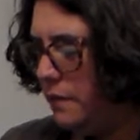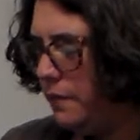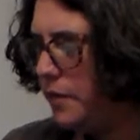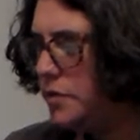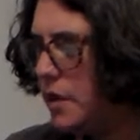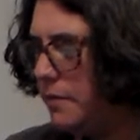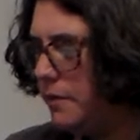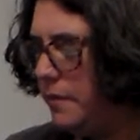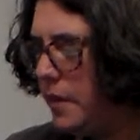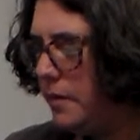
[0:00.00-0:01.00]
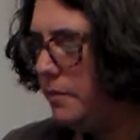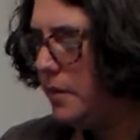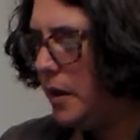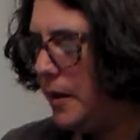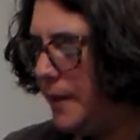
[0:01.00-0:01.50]
for some of them,
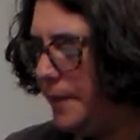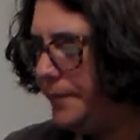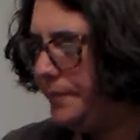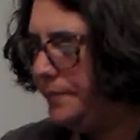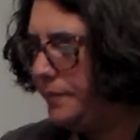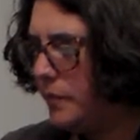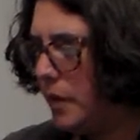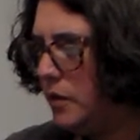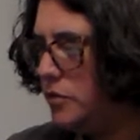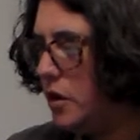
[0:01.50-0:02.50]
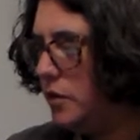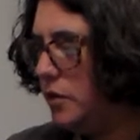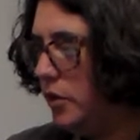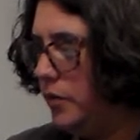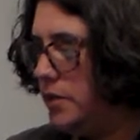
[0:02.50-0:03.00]
drawing
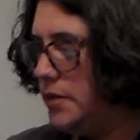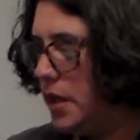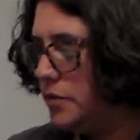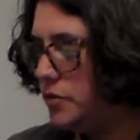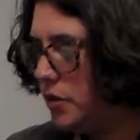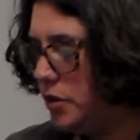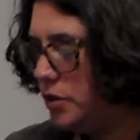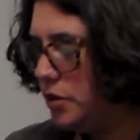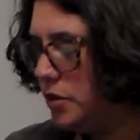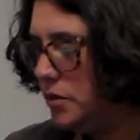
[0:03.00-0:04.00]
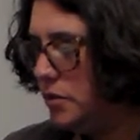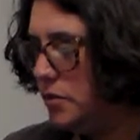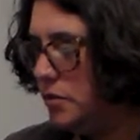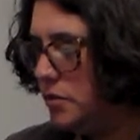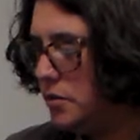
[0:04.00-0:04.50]
the Lewis dot
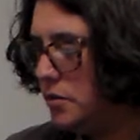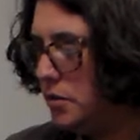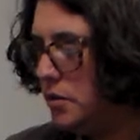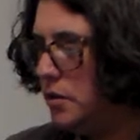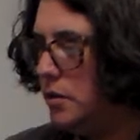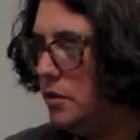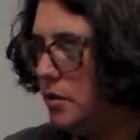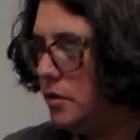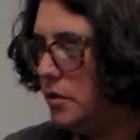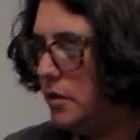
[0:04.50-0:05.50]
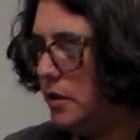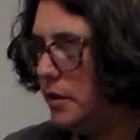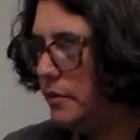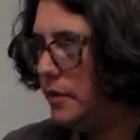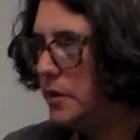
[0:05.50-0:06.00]
structures,
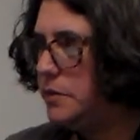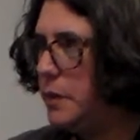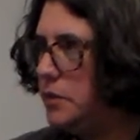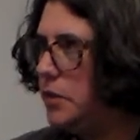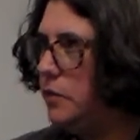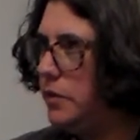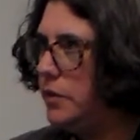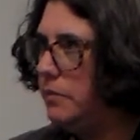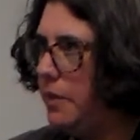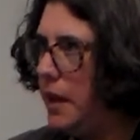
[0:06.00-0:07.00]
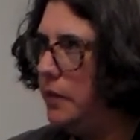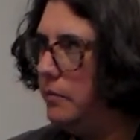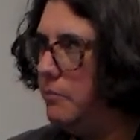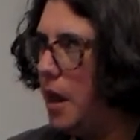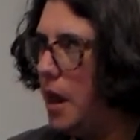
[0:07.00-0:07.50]
especially with the
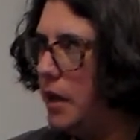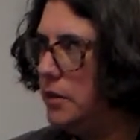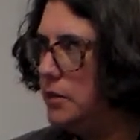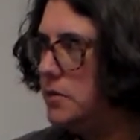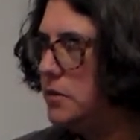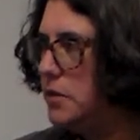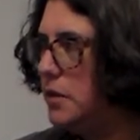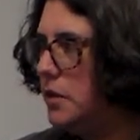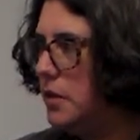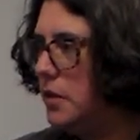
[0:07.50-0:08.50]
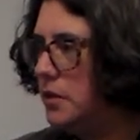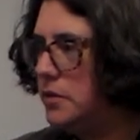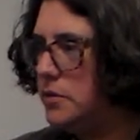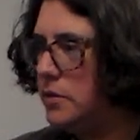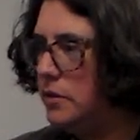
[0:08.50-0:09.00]
bent bonds,
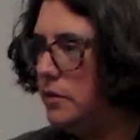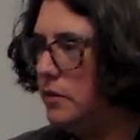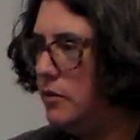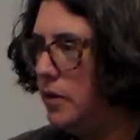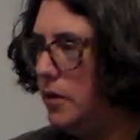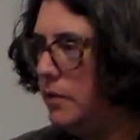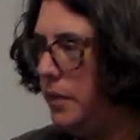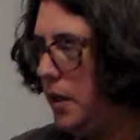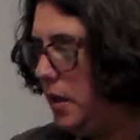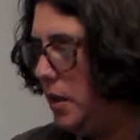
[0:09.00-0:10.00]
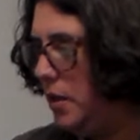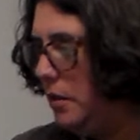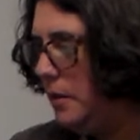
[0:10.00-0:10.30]
is going to be